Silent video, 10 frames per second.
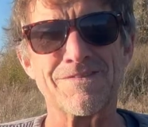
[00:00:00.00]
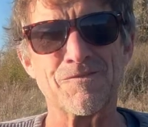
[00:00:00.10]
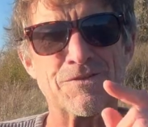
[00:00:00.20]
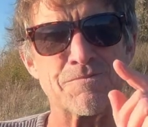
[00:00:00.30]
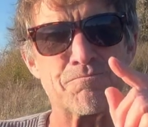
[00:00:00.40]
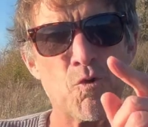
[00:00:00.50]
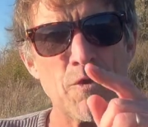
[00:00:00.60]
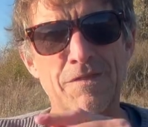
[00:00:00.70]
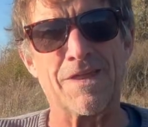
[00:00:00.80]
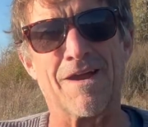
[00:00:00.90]
what's
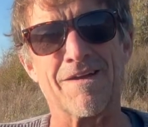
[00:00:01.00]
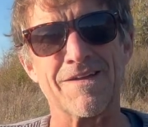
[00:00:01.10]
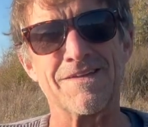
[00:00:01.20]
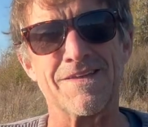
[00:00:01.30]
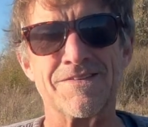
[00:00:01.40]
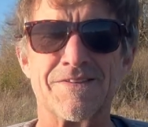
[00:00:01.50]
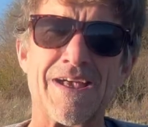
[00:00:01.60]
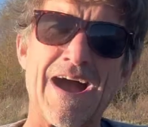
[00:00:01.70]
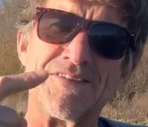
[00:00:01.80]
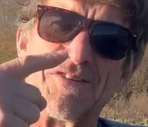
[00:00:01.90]
important there is the
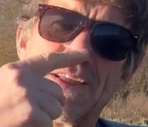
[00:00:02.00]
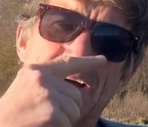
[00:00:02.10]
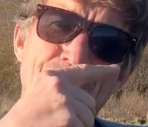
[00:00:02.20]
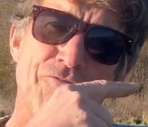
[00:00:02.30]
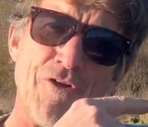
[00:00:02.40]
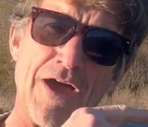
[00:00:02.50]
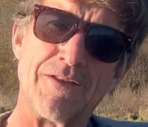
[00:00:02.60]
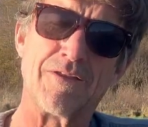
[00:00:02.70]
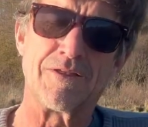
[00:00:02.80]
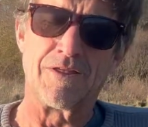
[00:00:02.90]
guy sitting out front
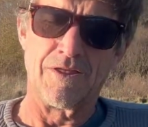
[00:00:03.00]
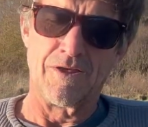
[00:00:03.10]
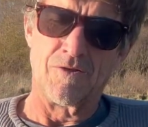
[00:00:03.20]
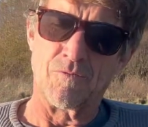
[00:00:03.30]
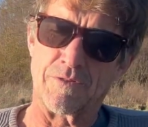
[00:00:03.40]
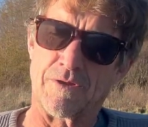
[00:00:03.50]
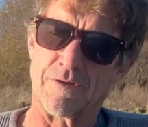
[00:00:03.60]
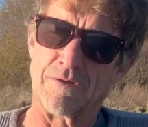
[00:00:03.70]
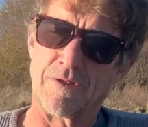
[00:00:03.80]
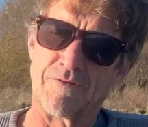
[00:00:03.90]
with
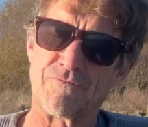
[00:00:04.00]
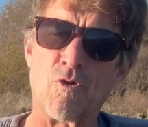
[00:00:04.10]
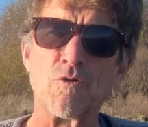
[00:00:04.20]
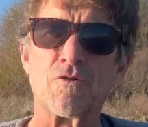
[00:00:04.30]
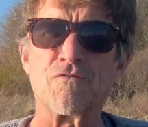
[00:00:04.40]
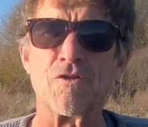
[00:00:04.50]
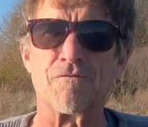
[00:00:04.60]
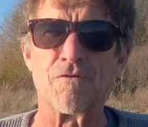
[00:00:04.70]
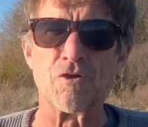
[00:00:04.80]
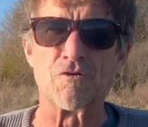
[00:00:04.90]
the folder full of
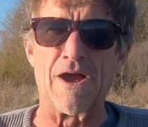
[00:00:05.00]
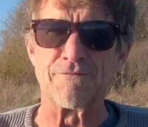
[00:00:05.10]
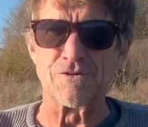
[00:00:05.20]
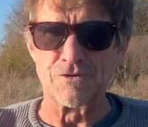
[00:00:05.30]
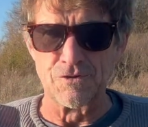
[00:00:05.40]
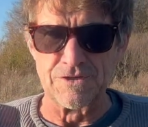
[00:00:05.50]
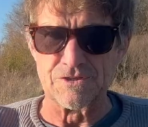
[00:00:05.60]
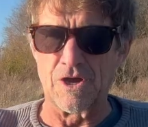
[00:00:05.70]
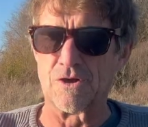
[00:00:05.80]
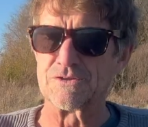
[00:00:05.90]
photographs, including
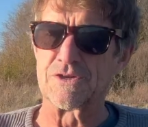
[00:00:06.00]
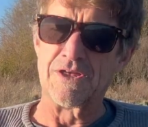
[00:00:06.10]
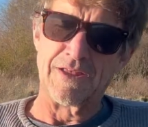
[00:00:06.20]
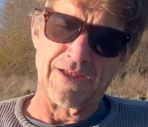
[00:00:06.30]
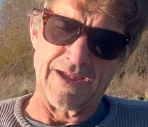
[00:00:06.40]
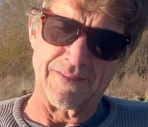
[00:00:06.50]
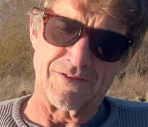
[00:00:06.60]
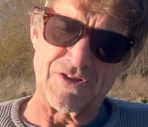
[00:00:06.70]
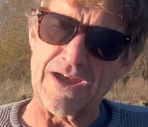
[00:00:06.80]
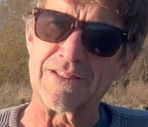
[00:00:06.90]
Joe's, and the
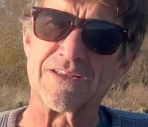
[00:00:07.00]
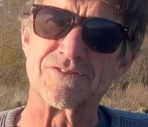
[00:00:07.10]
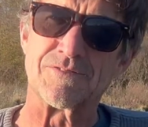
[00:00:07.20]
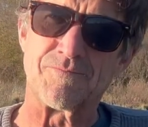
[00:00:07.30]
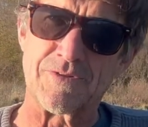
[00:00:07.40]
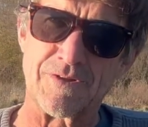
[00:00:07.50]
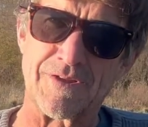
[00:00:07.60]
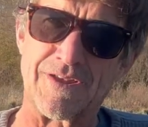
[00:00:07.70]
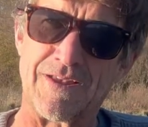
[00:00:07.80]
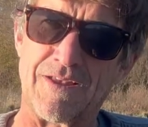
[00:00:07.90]
checklist
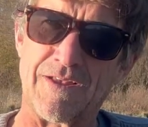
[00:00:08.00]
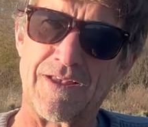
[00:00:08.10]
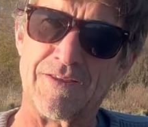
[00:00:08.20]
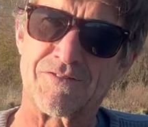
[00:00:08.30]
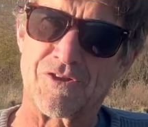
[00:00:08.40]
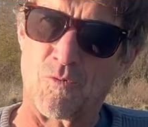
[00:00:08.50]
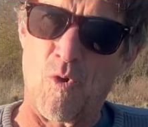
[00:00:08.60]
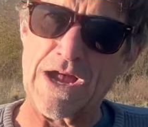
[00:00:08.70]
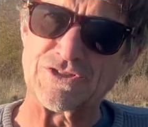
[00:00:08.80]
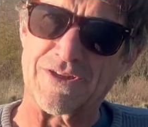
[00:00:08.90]
is still
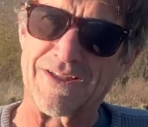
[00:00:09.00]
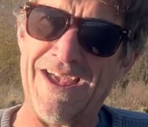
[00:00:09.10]
watching.